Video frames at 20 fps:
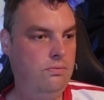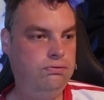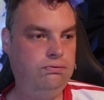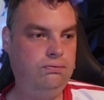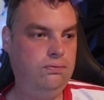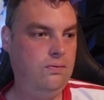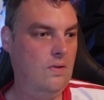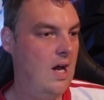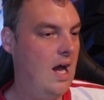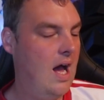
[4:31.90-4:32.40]

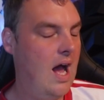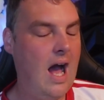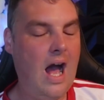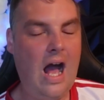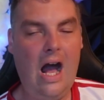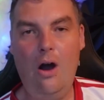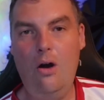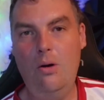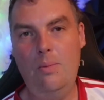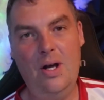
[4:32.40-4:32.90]

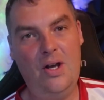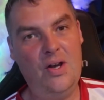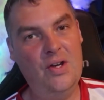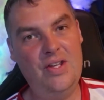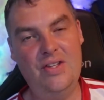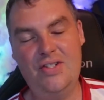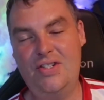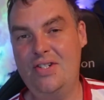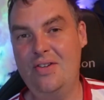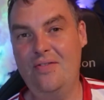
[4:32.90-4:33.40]
How am I going to
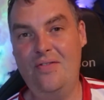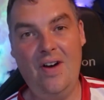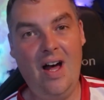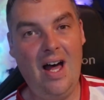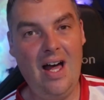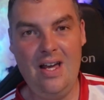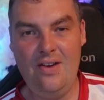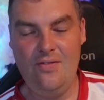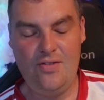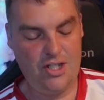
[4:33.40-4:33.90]

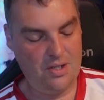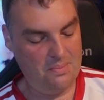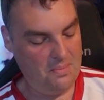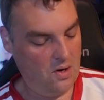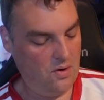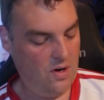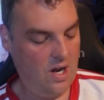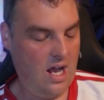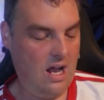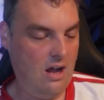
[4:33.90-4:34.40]
survive
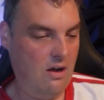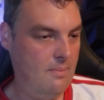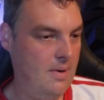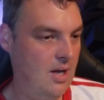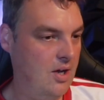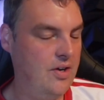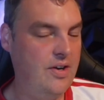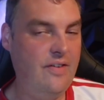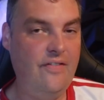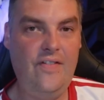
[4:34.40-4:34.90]
tomorrow? How am I
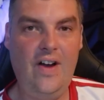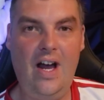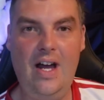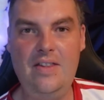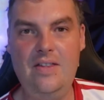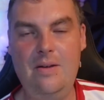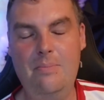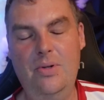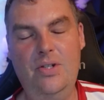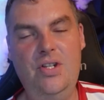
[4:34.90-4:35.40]
going to find
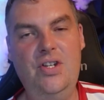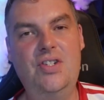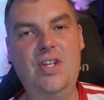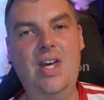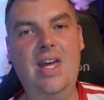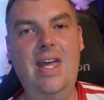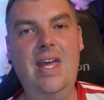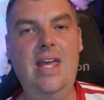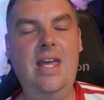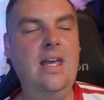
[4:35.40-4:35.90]
the money to
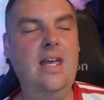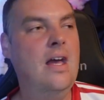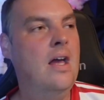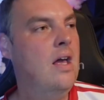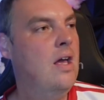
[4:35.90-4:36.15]
eat?